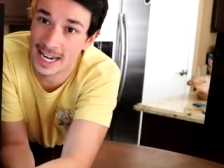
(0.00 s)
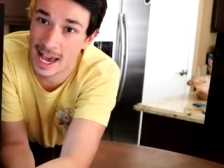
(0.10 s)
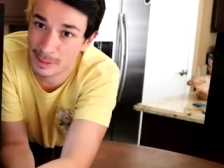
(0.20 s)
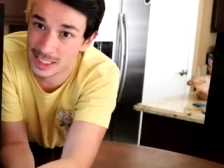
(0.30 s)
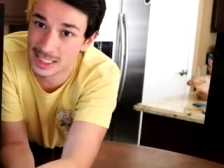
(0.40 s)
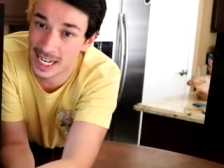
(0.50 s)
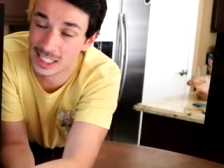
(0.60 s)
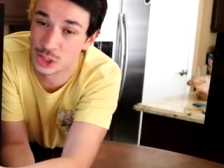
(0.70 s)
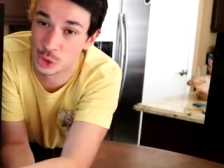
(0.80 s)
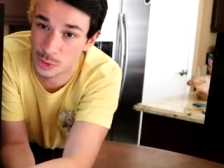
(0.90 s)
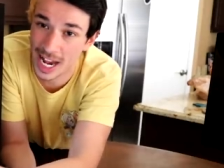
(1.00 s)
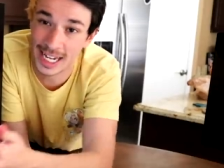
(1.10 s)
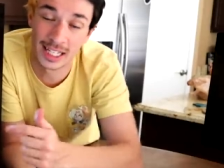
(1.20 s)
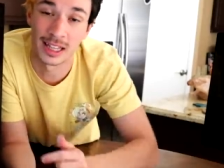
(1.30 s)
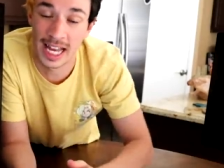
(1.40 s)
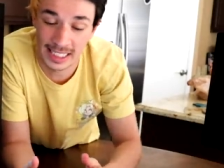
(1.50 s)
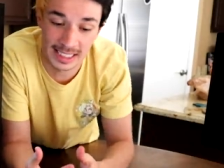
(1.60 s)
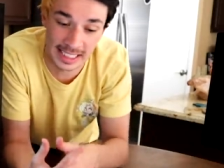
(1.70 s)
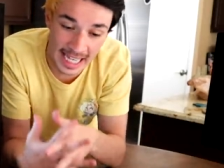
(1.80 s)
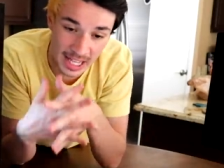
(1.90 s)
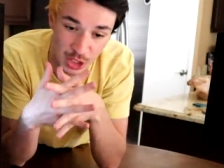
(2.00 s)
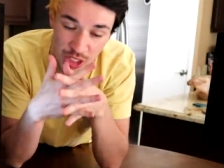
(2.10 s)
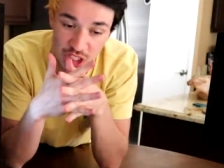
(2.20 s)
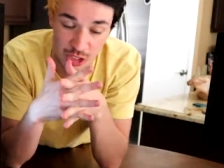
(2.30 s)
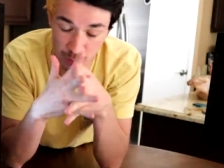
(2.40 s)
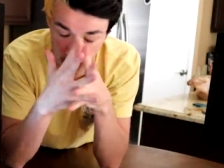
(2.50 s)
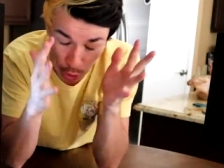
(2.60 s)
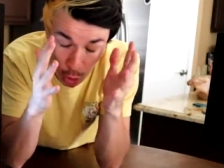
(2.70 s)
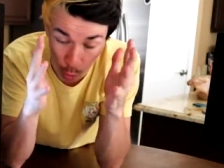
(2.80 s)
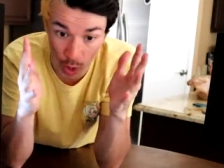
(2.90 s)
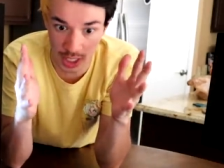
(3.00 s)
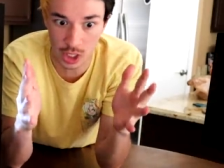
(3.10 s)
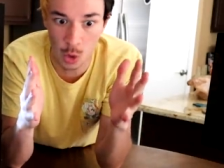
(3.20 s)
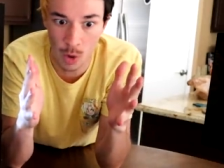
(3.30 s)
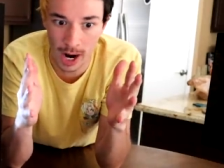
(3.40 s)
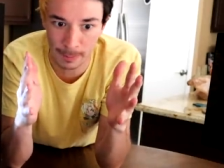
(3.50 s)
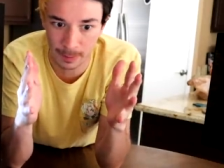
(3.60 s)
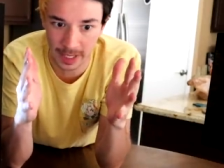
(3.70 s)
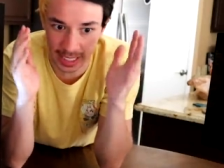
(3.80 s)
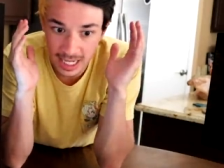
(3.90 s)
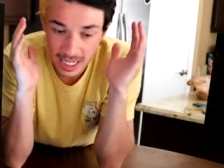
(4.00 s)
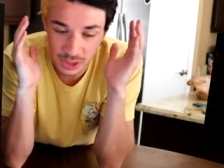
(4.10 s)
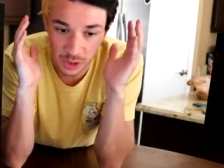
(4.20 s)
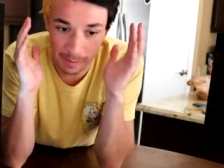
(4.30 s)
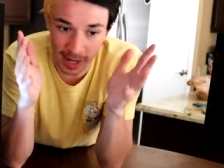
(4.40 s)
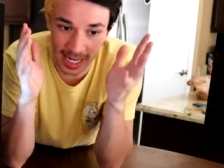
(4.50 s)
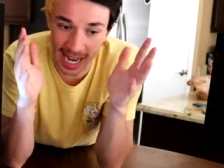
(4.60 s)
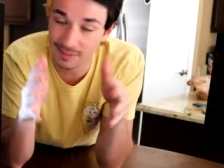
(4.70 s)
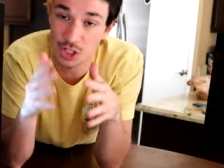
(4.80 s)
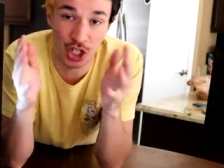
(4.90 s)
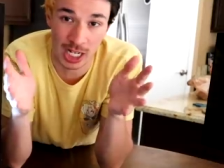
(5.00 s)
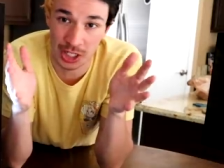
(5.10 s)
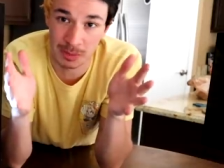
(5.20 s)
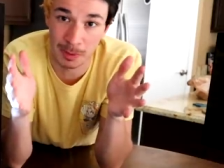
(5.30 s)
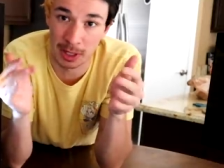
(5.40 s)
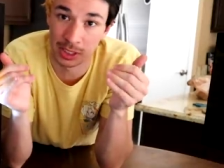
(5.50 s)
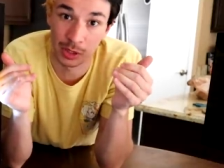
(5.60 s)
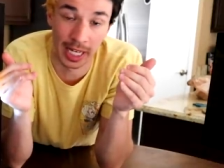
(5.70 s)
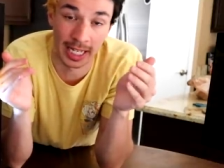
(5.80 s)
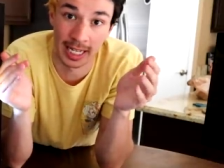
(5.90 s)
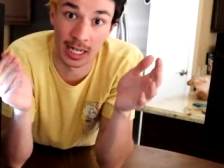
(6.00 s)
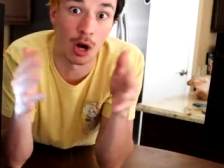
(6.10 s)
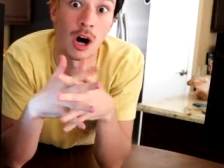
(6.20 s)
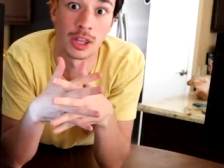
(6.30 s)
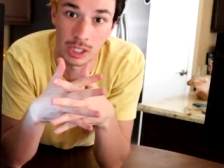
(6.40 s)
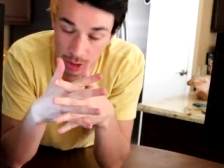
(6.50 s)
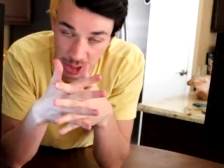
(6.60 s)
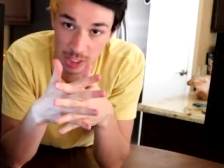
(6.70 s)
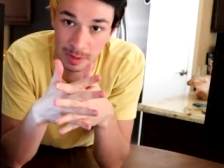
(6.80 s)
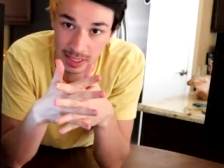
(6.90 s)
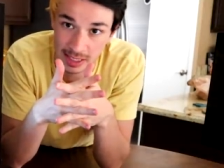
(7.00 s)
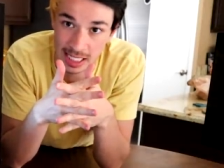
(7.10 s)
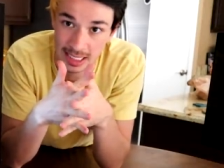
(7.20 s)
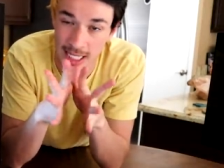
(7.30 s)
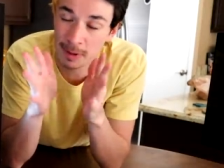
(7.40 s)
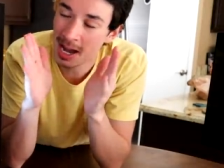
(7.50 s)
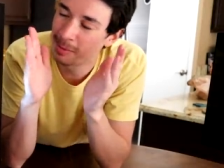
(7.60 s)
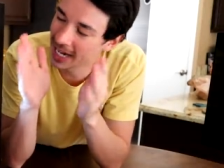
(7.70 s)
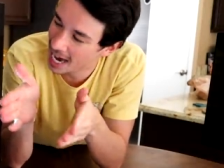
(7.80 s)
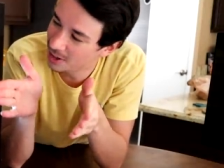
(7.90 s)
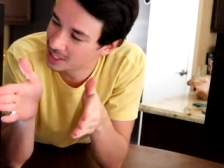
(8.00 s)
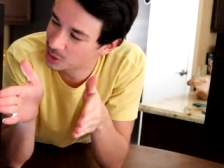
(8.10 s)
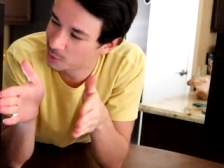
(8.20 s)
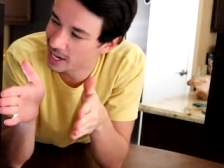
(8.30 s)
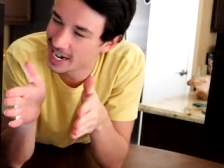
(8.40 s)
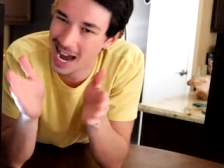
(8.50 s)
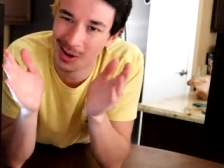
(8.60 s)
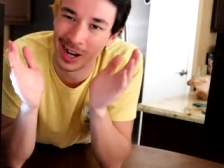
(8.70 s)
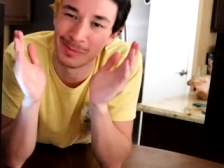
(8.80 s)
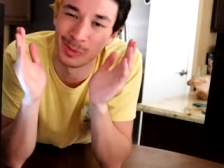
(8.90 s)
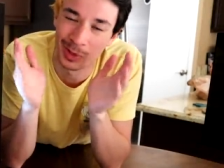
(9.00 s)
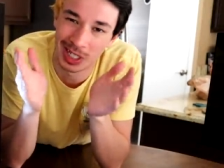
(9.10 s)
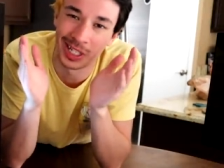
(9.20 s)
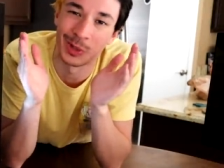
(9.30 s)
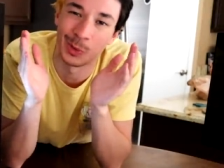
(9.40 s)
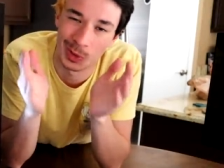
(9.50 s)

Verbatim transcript: and MSI's Dragon lights together. They just don't want to cooperate, so I might have to change some parts so I can get all the RGB synced up, but how it is right now, I'm really,